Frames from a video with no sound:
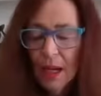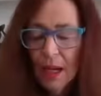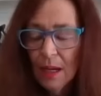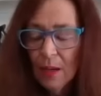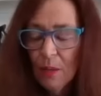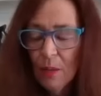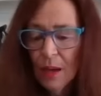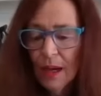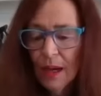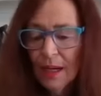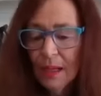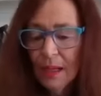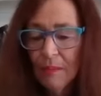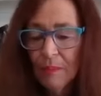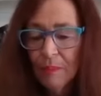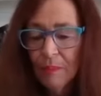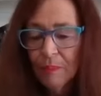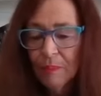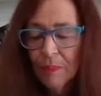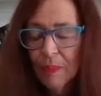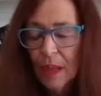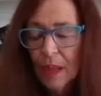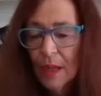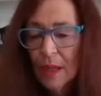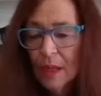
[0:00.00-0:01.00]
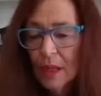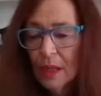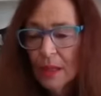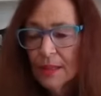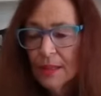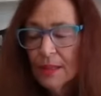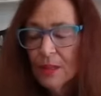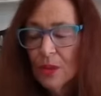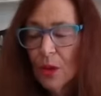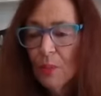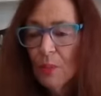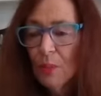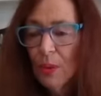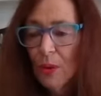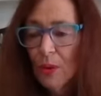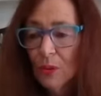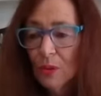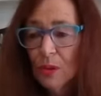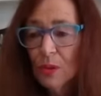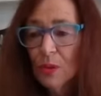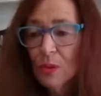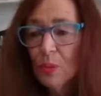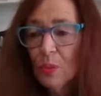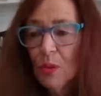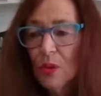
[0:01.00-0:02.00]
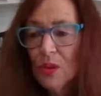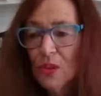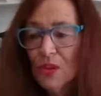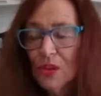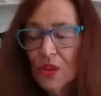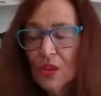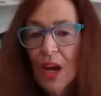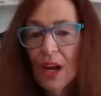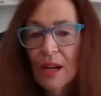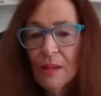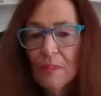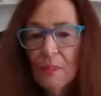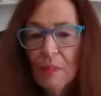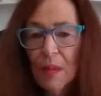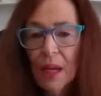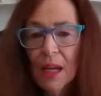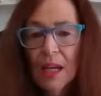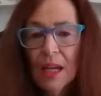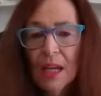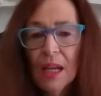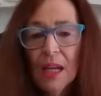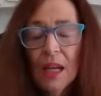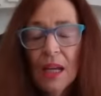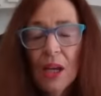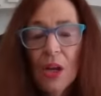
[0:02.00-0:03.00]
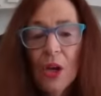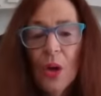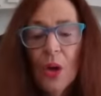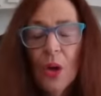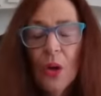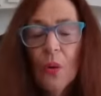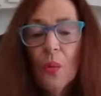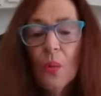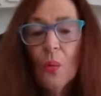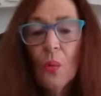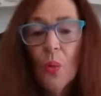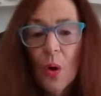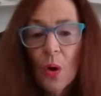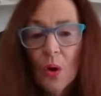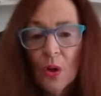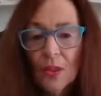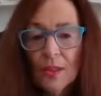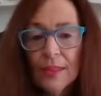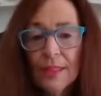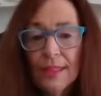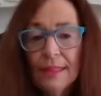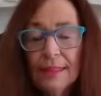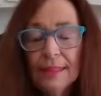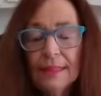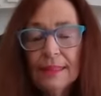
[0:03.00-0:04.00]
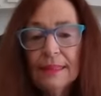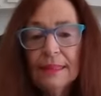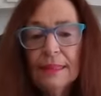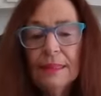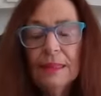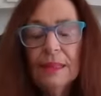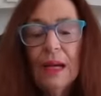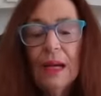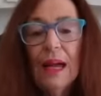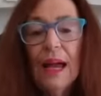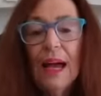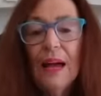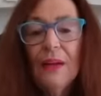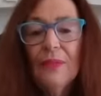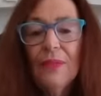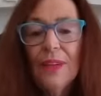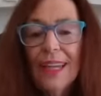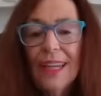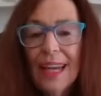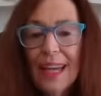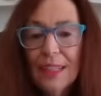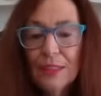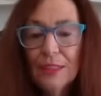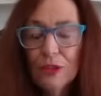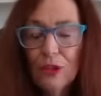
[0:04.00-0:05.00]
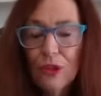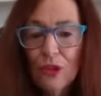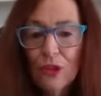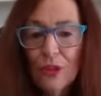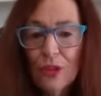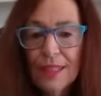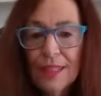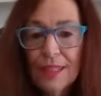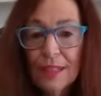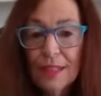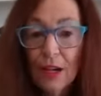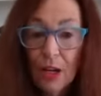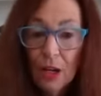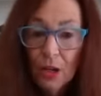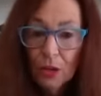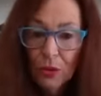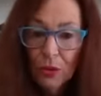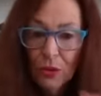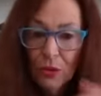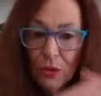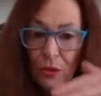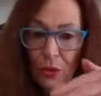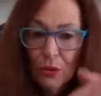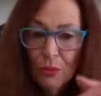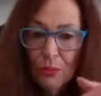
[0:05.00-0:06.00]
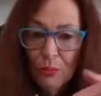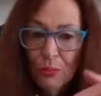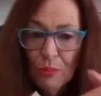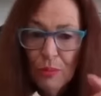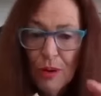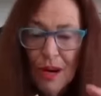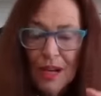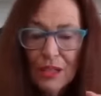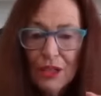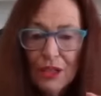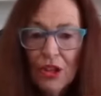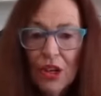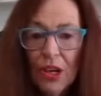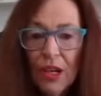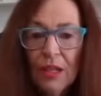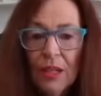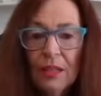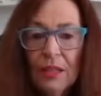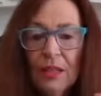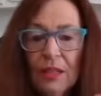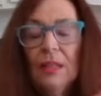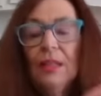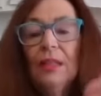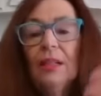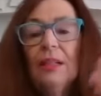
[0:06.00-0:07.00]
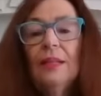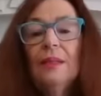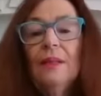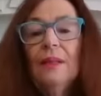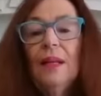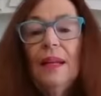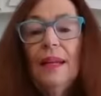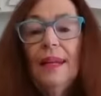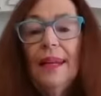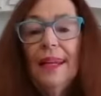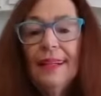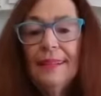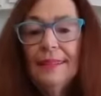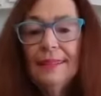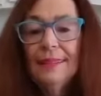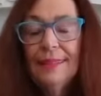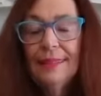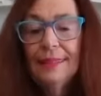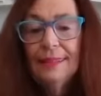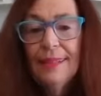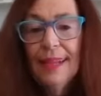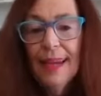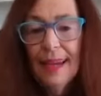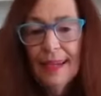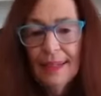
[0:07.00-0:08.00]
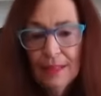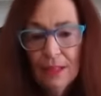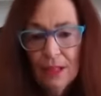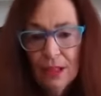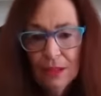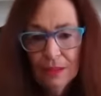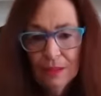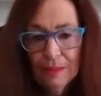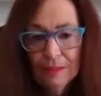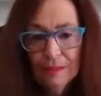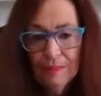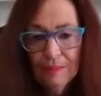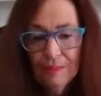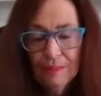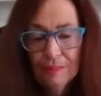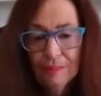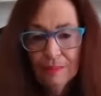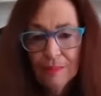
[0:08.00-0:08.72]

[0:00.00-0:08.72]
anyway, so Putin's worst nightmare was having countries close to Russia linked to NATO.